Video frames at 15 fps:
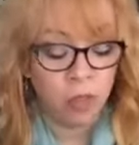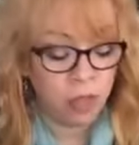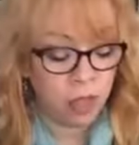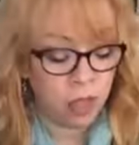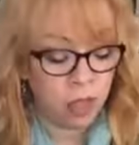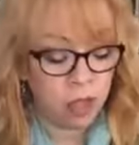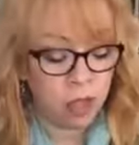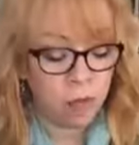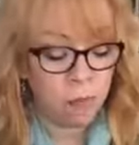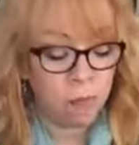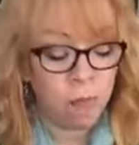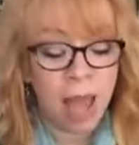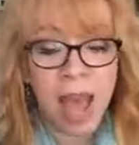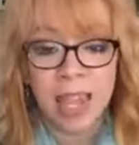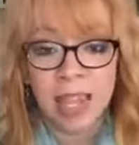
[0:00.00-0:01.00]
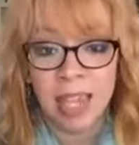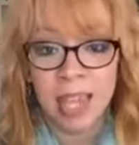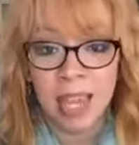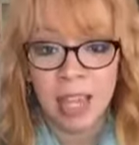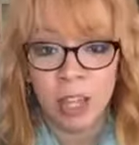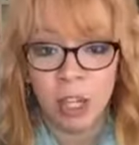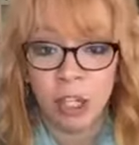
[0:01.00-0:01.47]
the
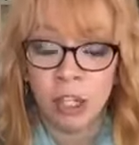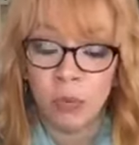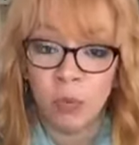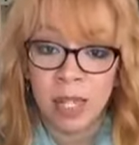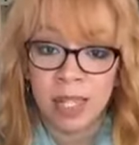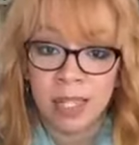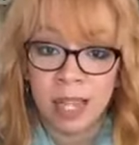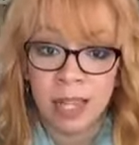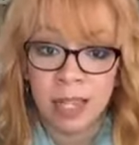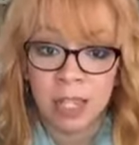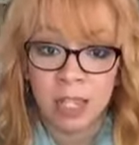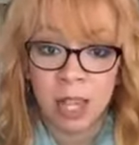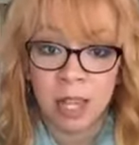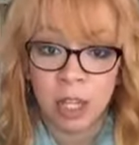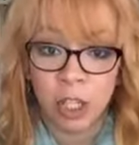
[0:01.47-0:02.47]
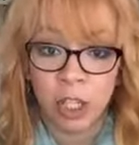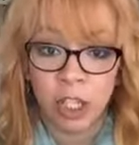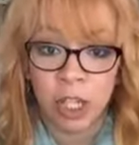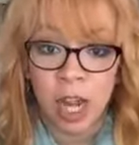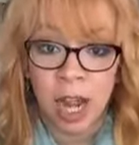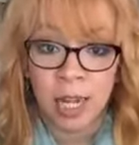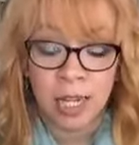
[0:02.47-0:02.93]
backing, there's one side that's kind of
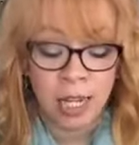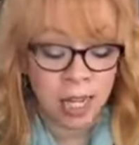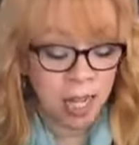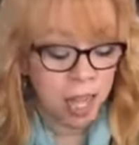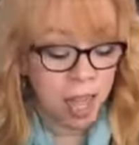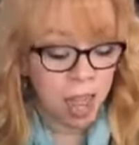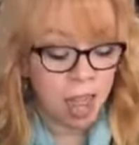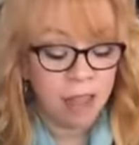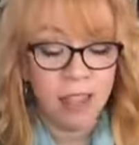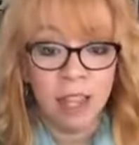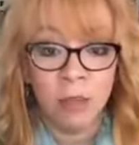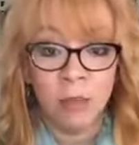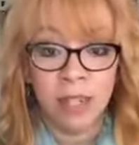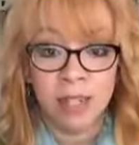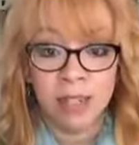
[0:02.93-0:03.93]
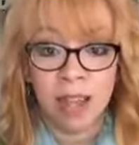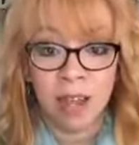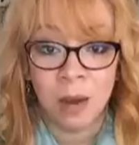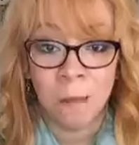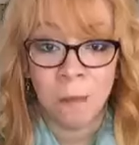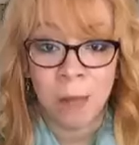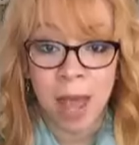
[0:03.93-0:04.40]
shiny and the other one that's
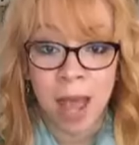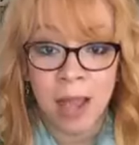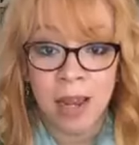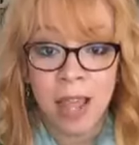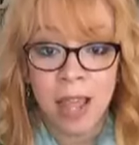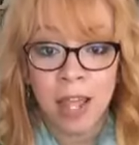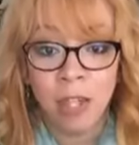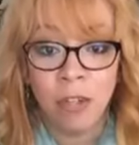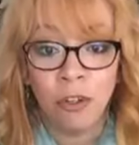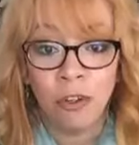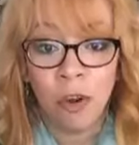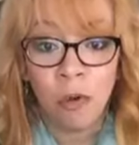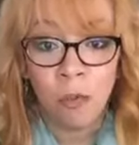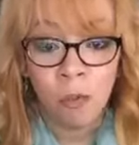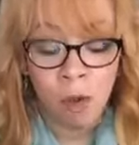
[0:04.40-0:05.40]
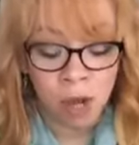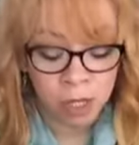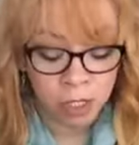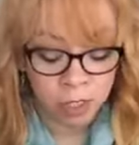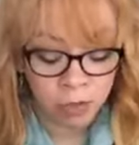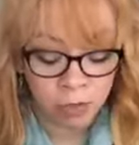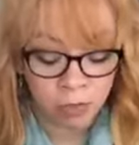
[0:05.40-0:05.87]
kind of matte, and you don't
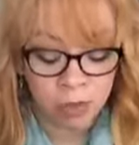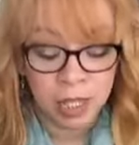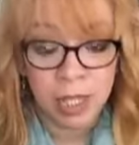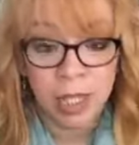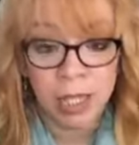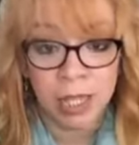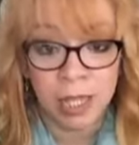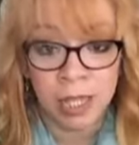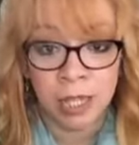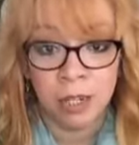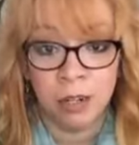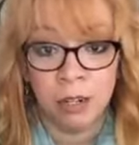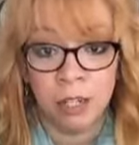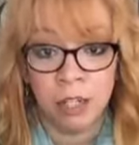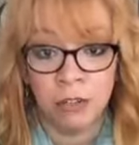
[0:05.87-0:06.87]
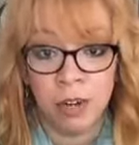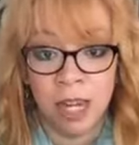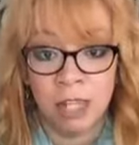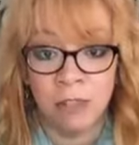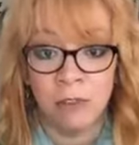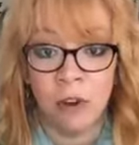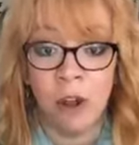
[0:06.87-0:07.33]
want to re-adhere the
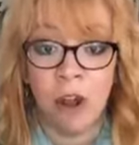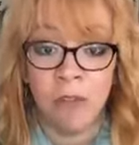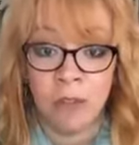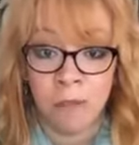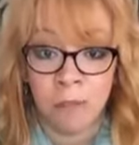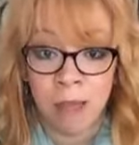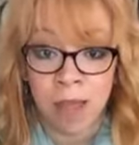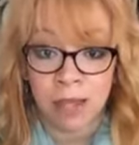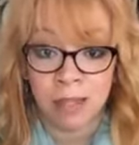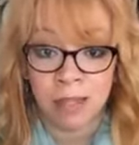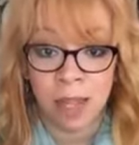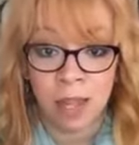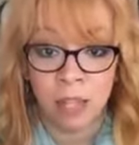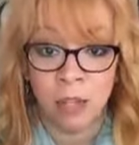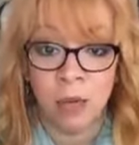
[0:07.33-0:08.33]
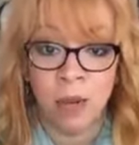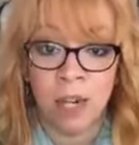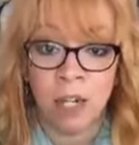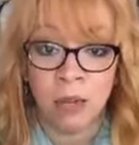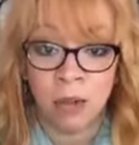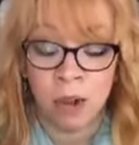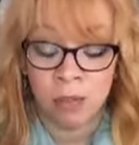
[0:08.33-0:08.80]
transfer on the matte side. You
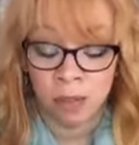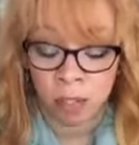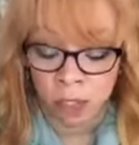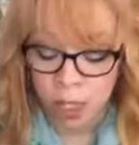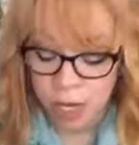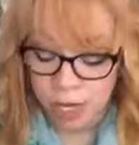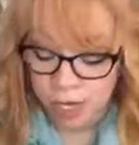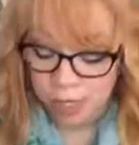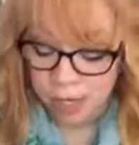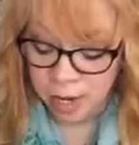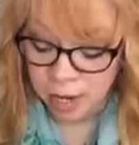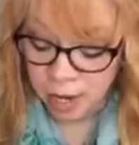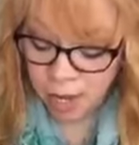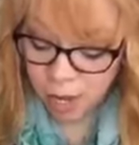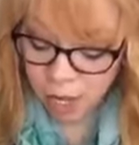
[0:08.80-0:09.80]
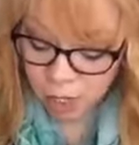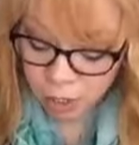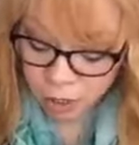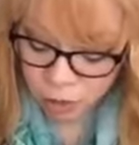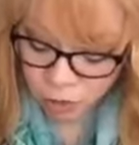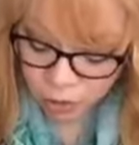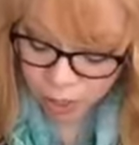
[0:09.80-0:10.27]
want to do it on the shiny side.
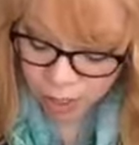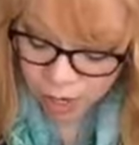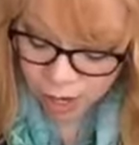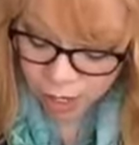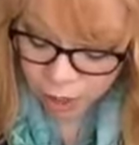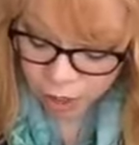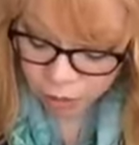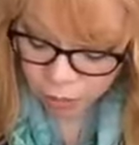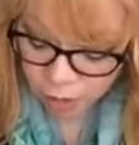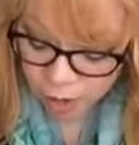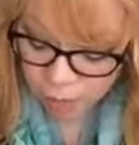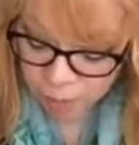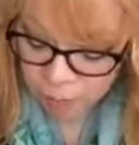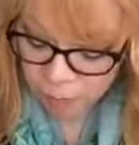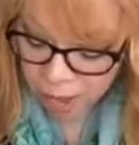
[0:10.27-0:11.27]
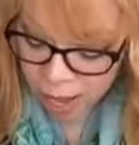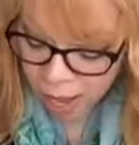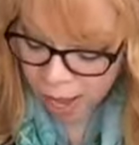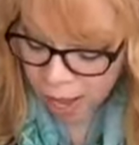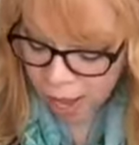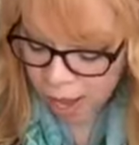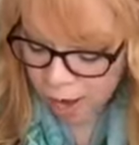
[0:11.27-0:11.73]
So you can kind of just write
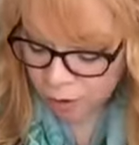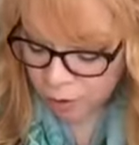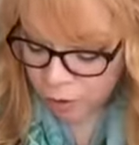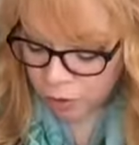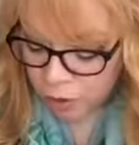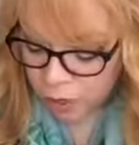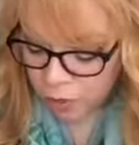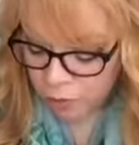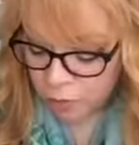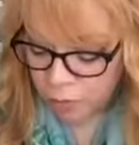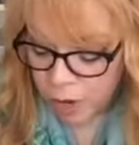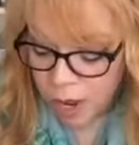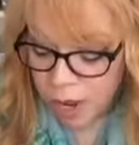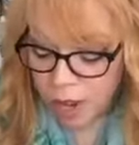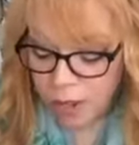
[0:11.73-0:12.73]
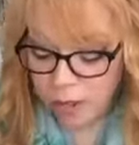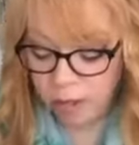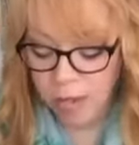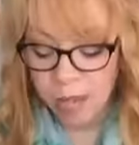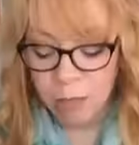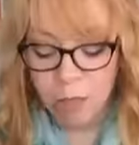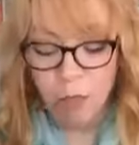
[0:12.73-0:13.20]
back, or you can
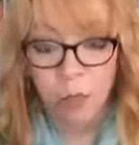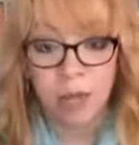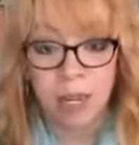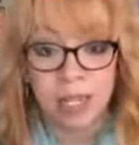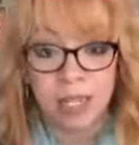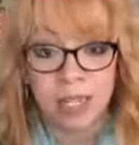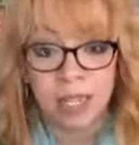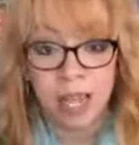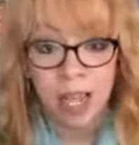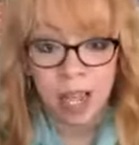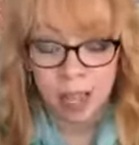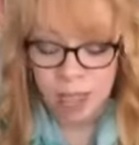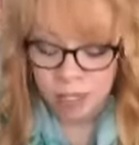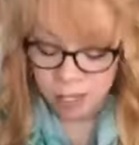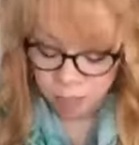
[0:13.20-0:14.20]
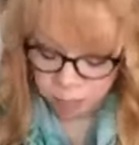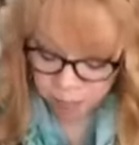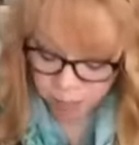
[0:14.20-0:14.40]
label what it says,